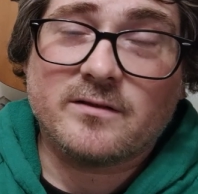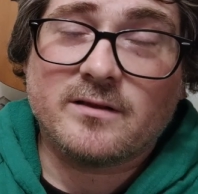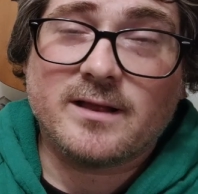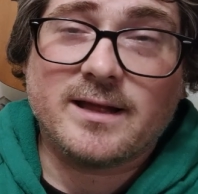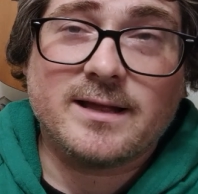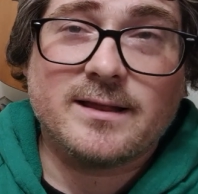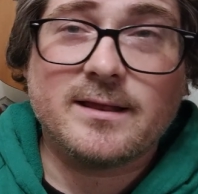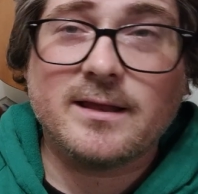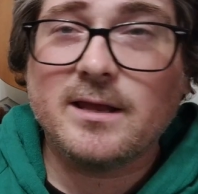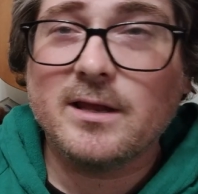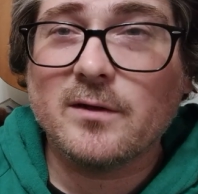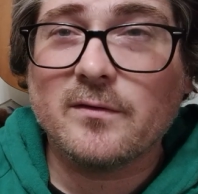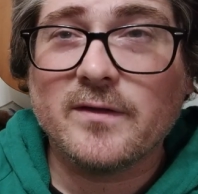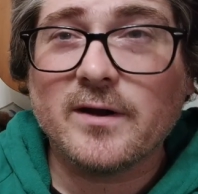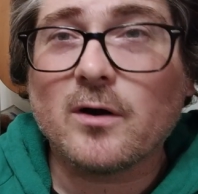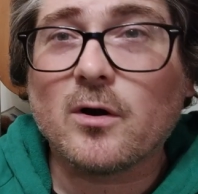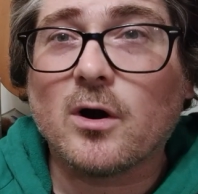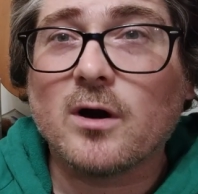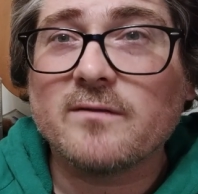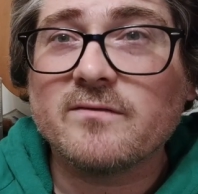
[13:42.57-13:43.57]
So like,
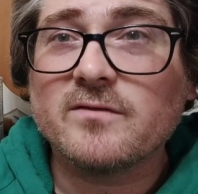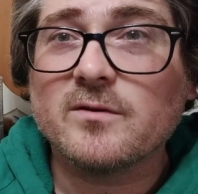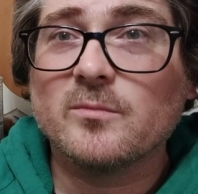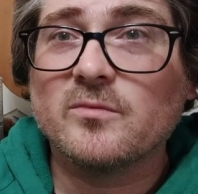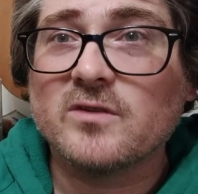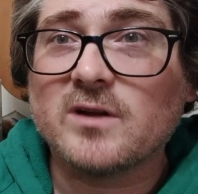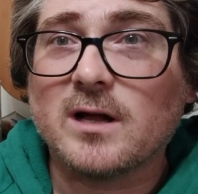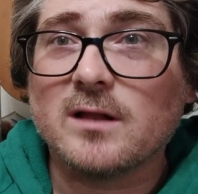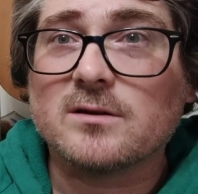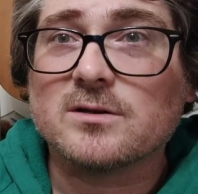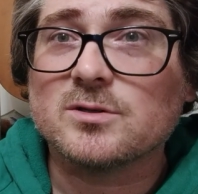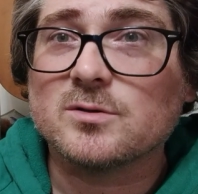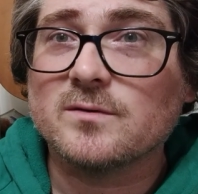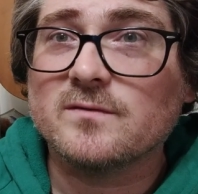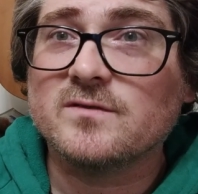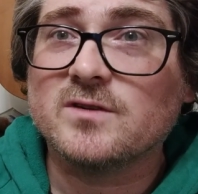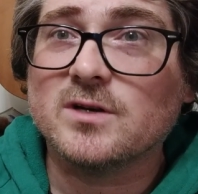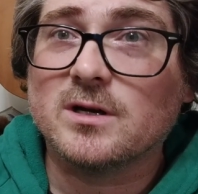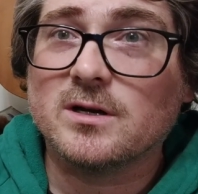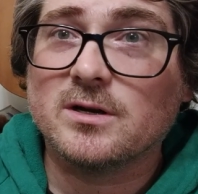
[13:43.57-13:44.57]
there are film scholars who
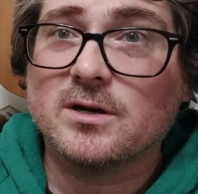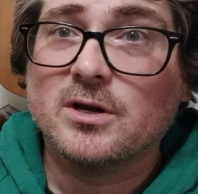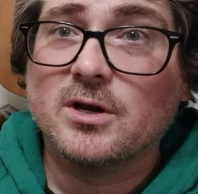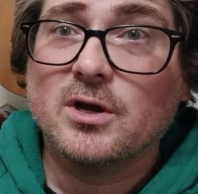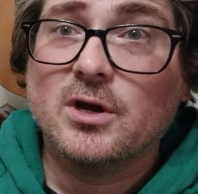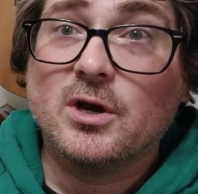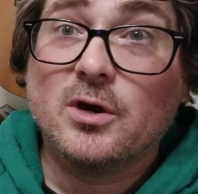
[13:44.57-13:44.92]
have done